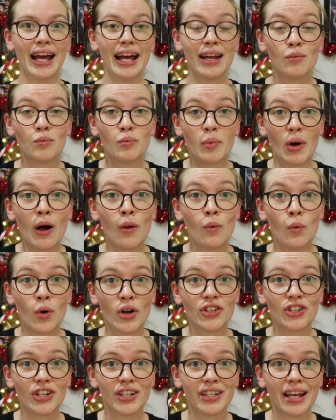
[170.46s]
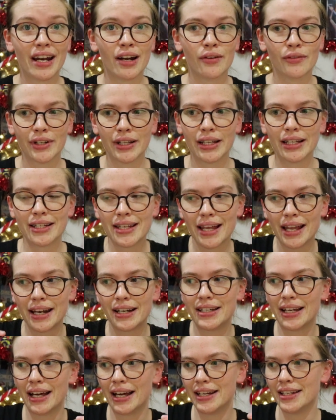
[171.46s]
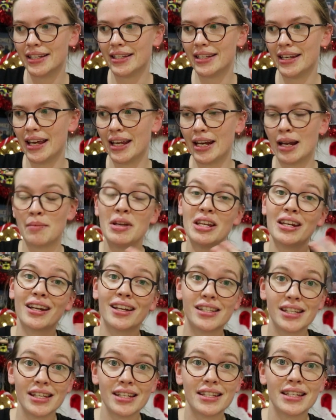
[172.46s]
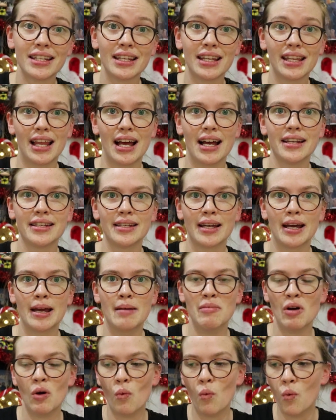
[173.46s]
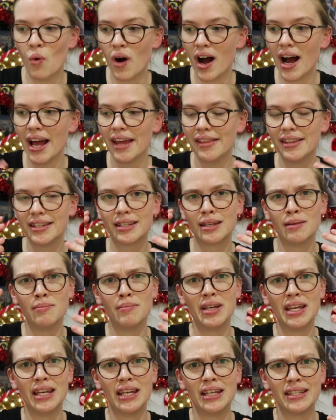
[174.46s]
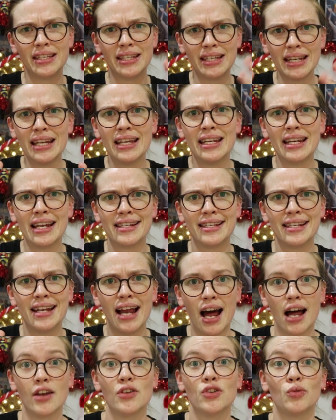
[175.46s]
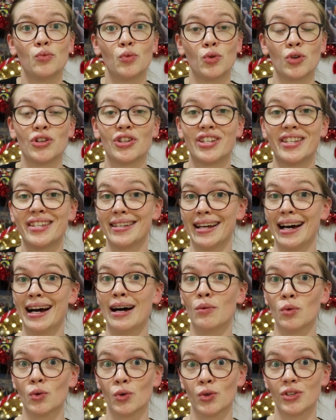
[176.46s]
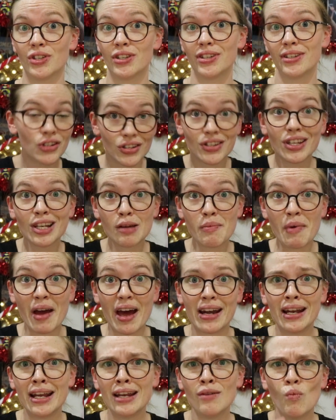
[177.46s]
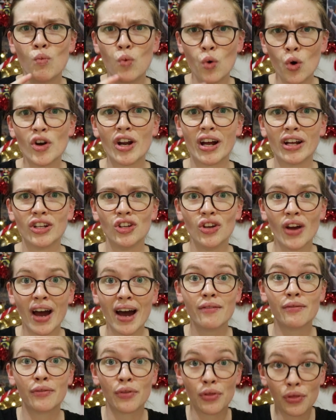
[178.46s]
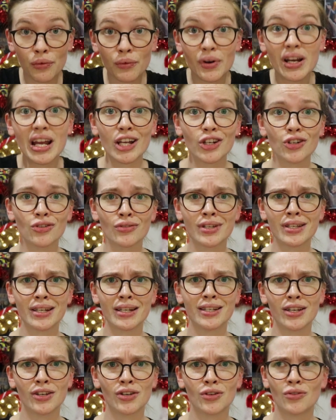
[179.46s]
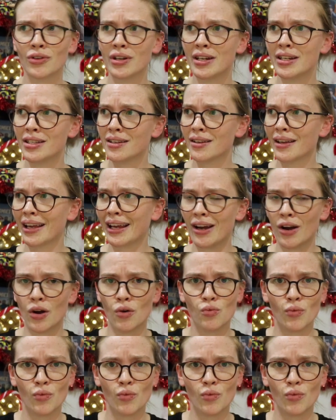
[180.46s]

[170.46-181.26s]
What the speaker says: And while watching that, I really started to understand, I mean, I did see it last time, but why this can be seen as an underwater Star Wars. Because think about it, in water, you have 360 degrees, like a